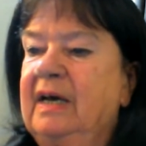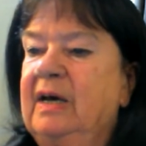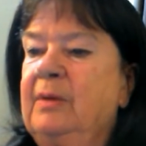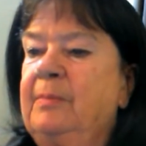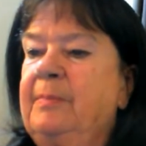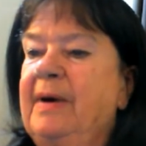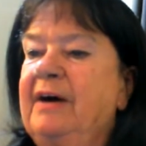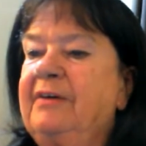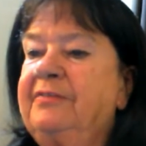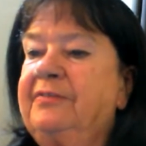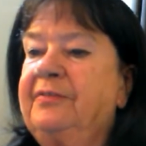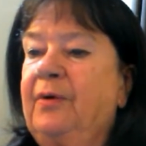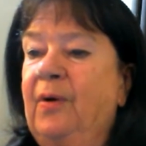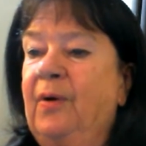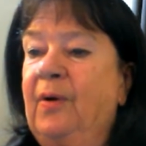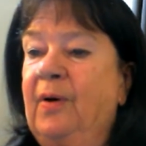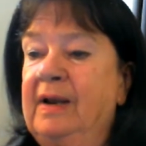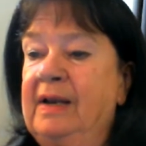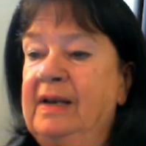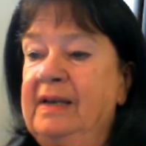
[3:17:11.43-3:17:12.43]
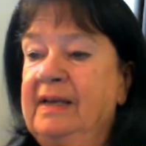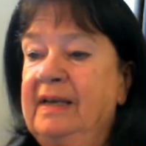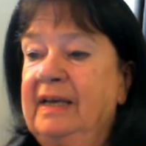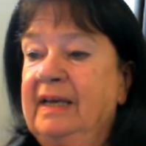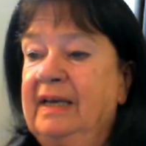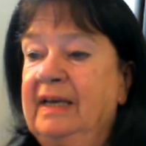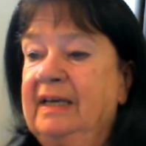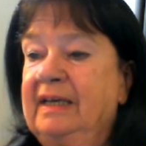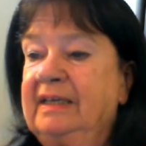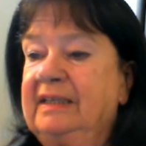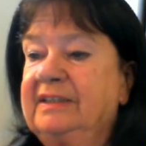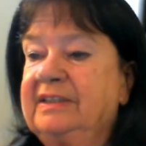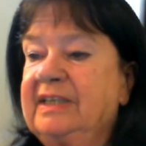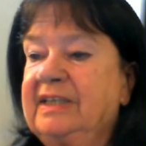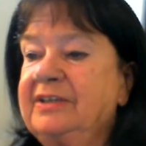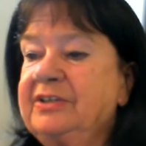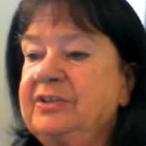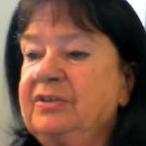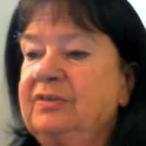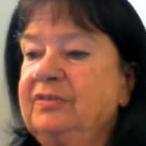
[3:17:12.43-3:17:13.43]
Above all, it
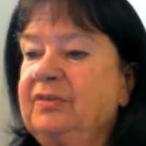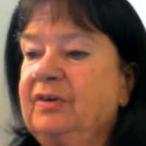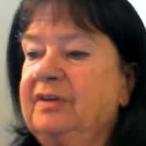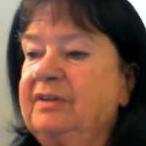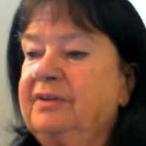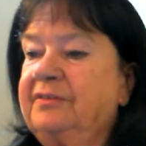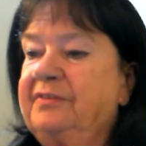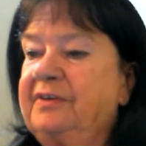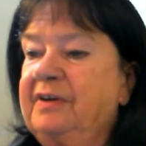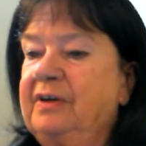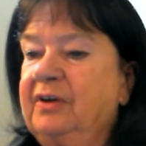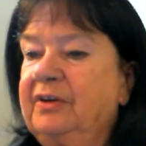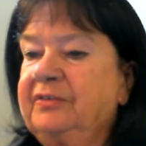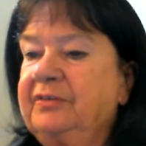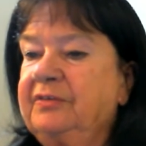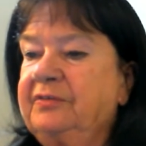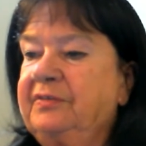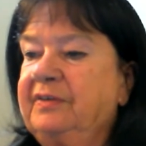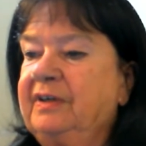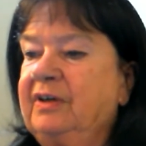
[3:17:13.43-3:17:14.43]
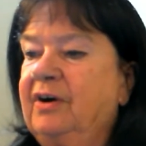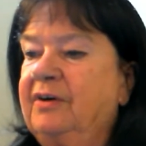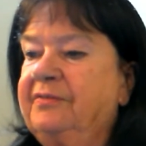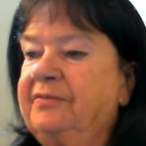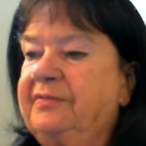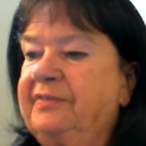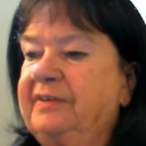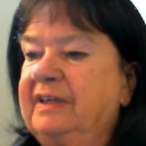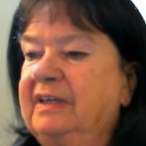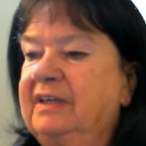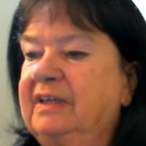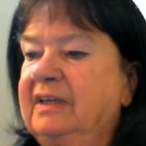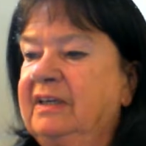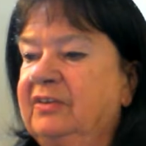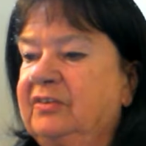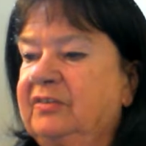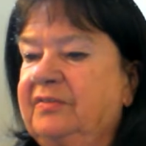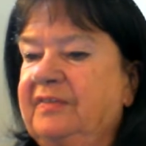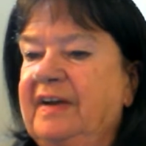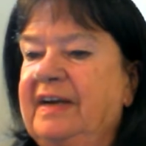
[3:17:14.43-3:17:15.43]
touches on the philosophy of
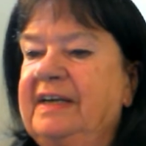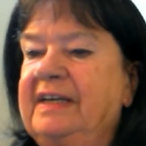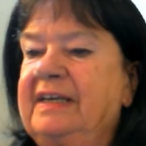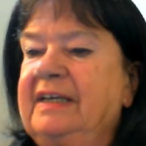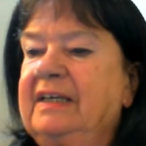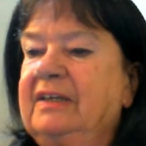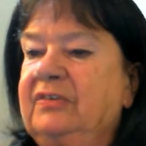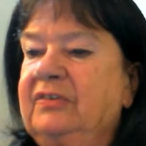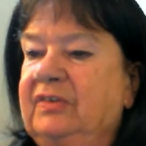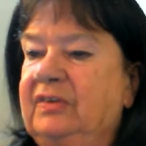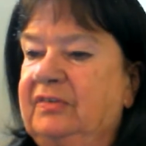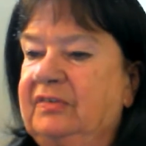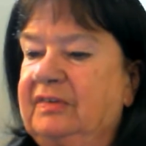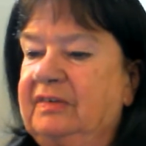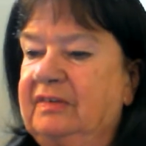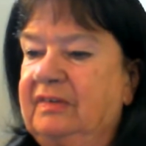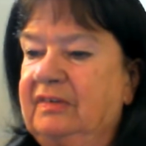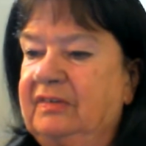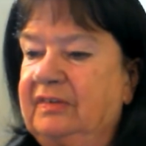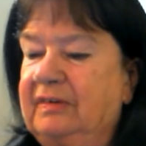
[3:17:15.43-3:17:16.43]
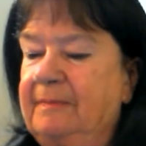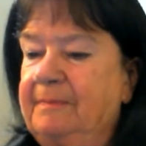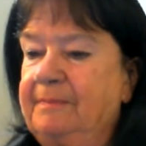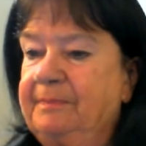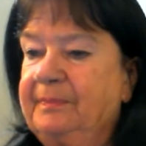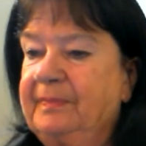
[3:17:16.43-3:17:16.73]
his very existence.